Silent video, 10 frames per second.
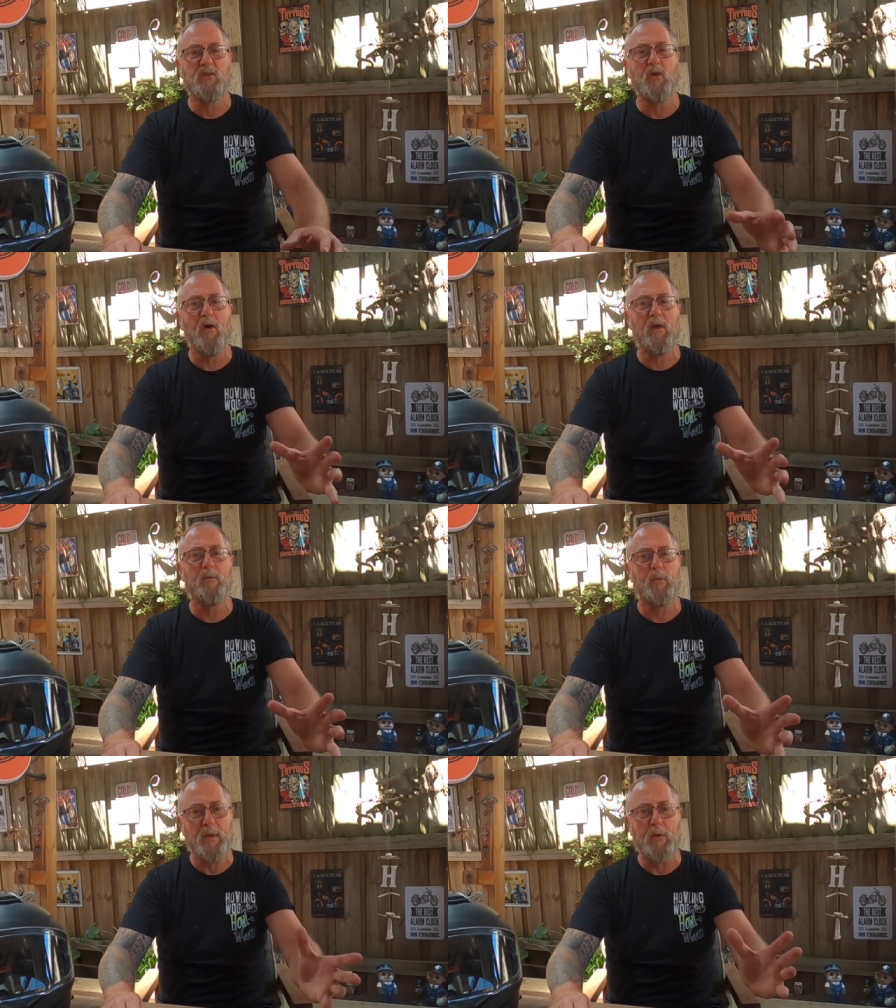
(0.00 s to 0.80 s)

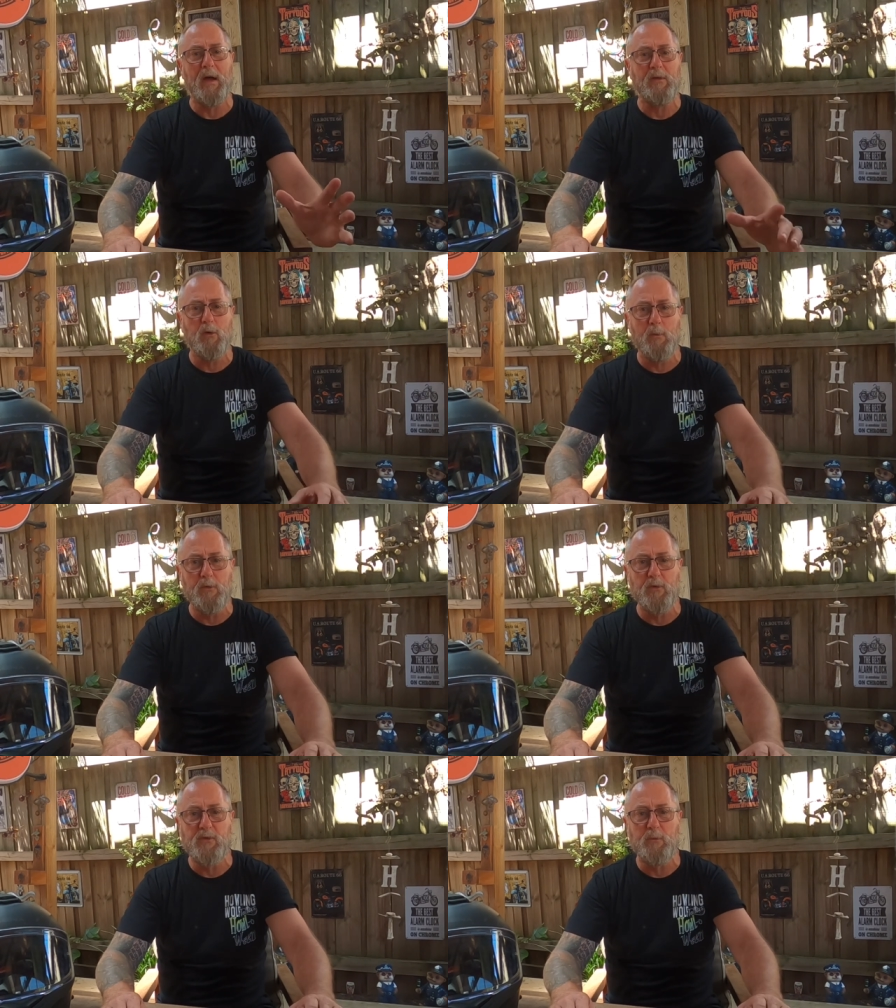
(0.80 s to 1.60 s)
decided it would be a great time
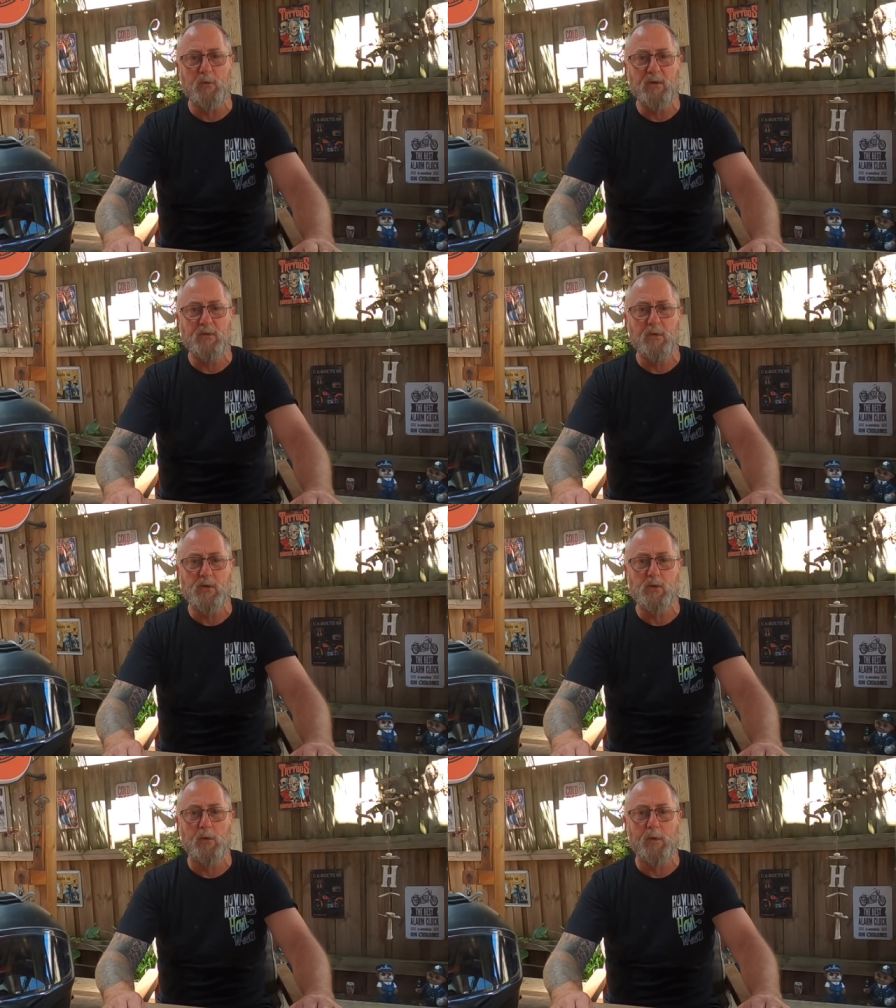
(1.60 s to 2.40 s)
to do some
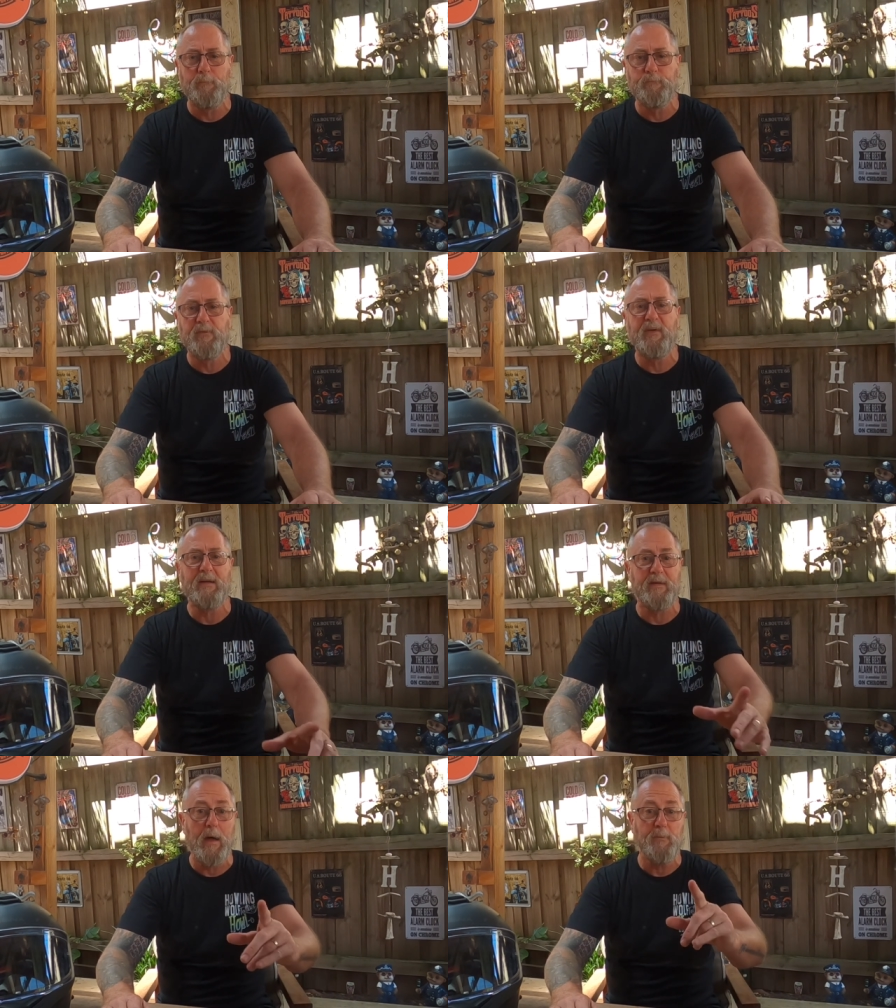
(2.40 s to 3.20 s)
research on them.
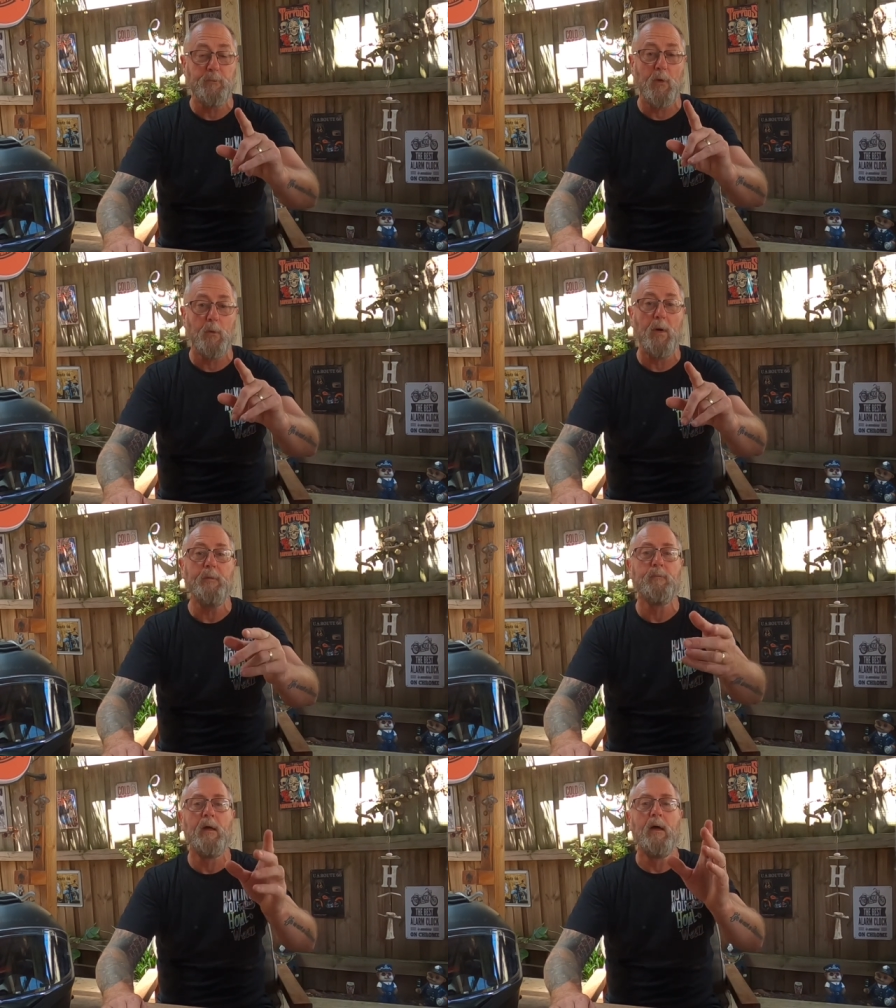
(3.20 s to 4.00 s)
Thanks, Harps, by the way.